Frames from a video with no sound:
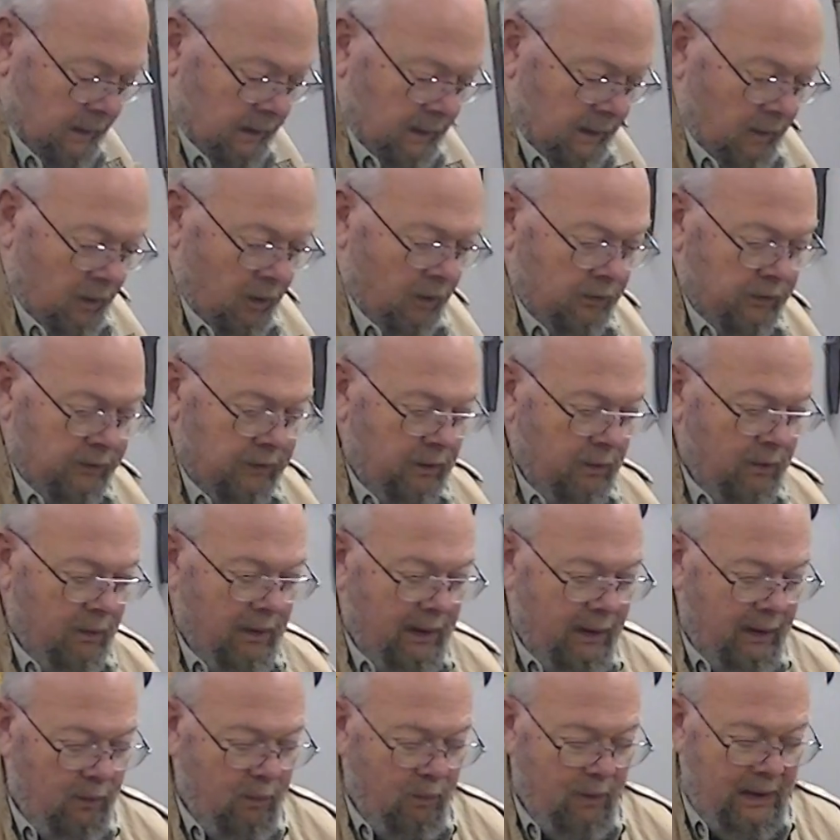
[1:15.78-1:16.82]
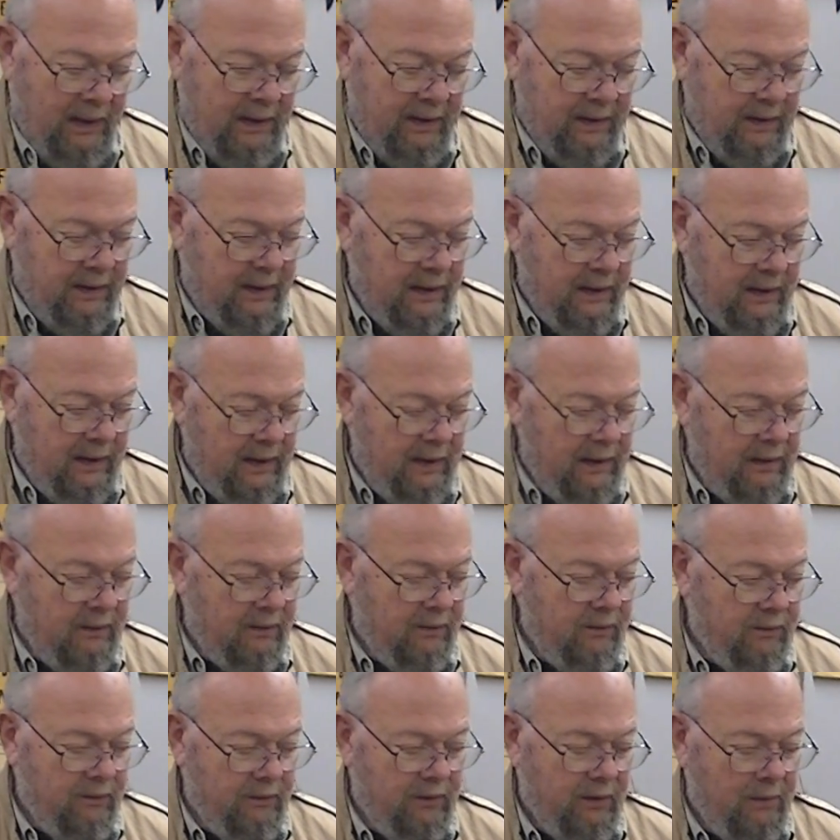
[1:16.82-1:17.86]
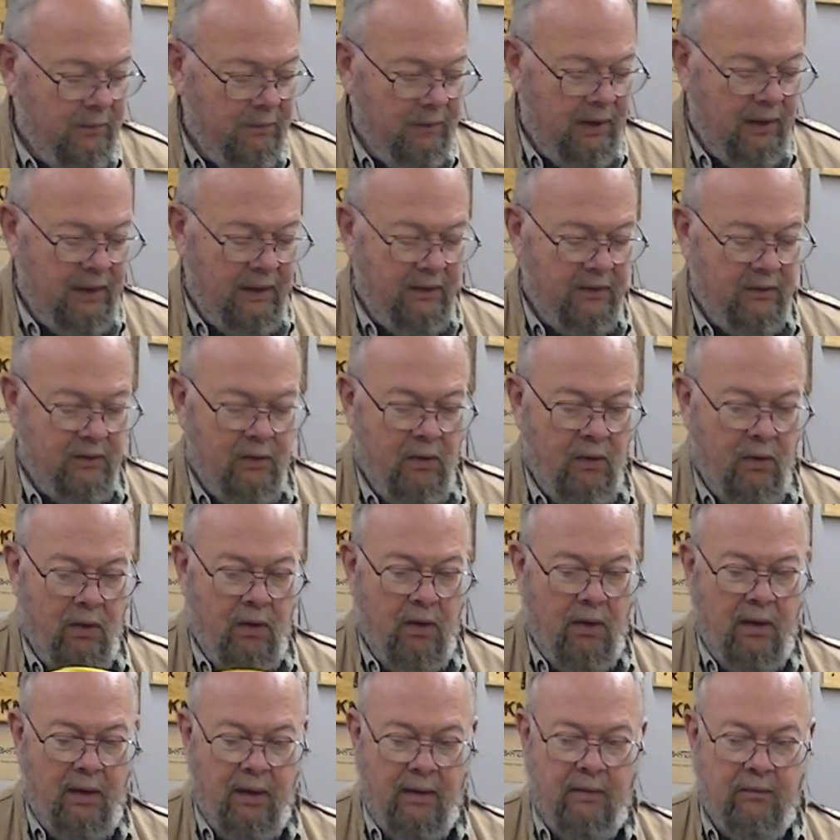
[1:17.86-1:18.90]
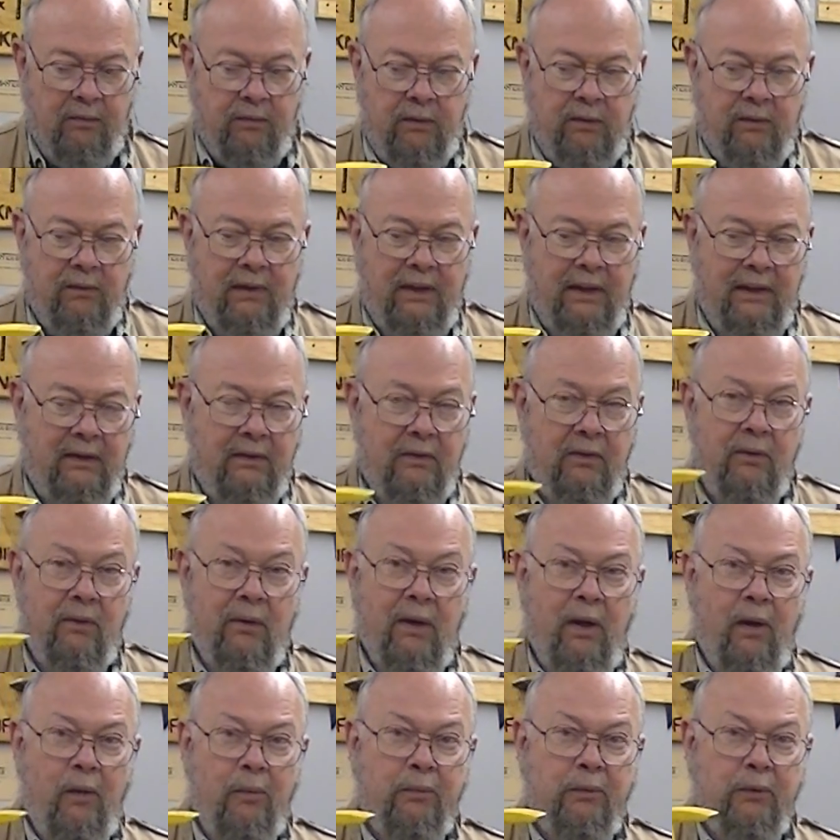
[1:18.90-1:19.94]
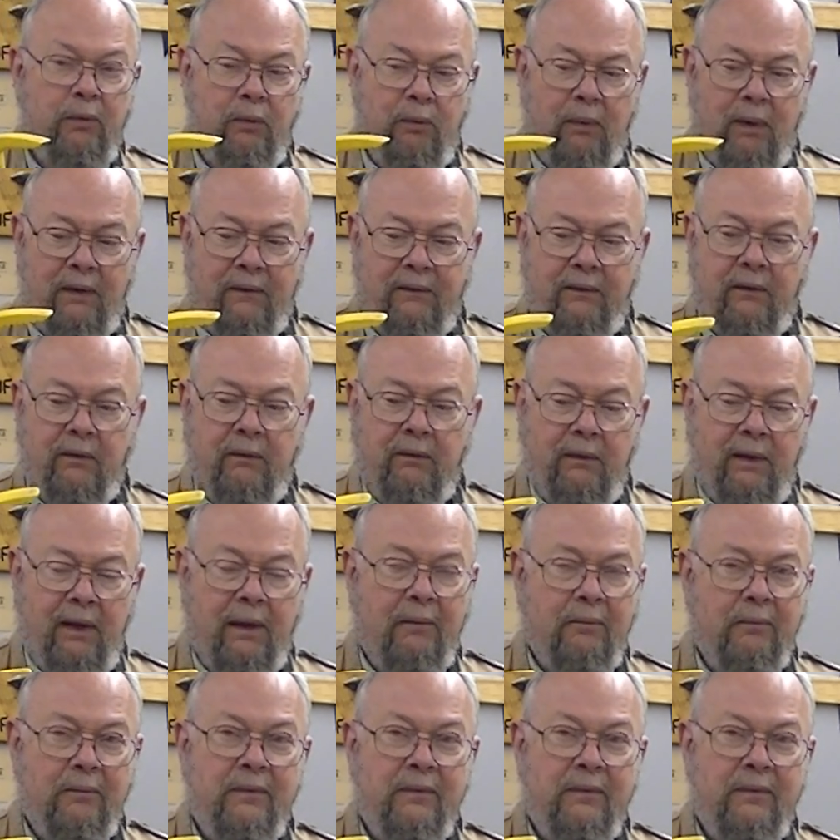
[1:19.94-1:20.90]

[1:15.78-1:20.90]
Also a way to get into somebody's car if you need to help to rescue them.